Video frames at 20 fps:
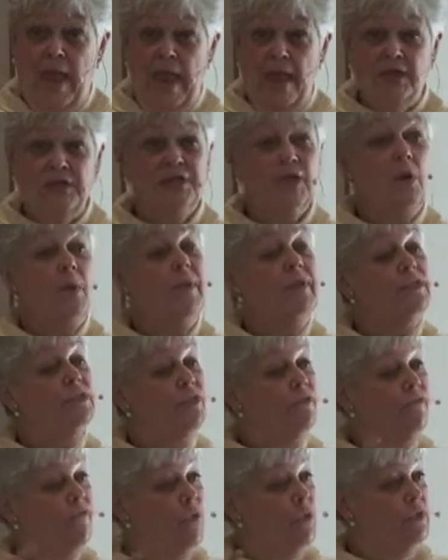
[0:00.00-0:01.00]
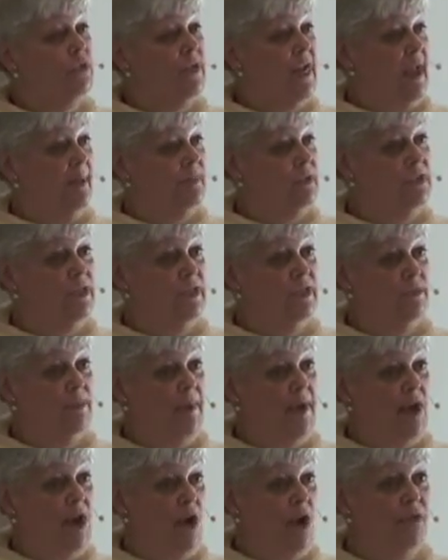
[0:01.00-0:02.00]
And so it's the first time she's
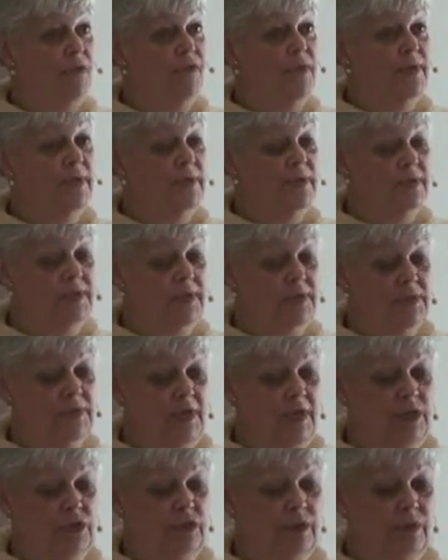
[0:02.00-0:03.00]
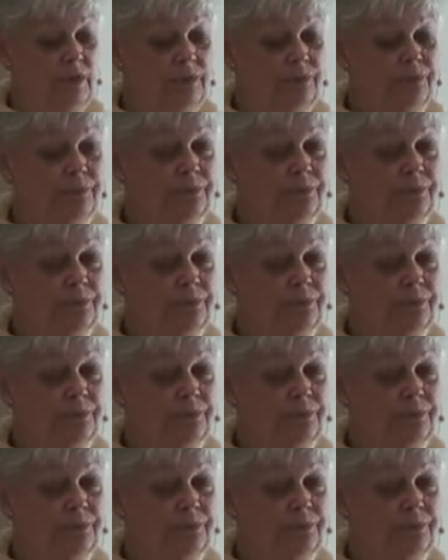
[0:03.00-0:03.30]
been on this session.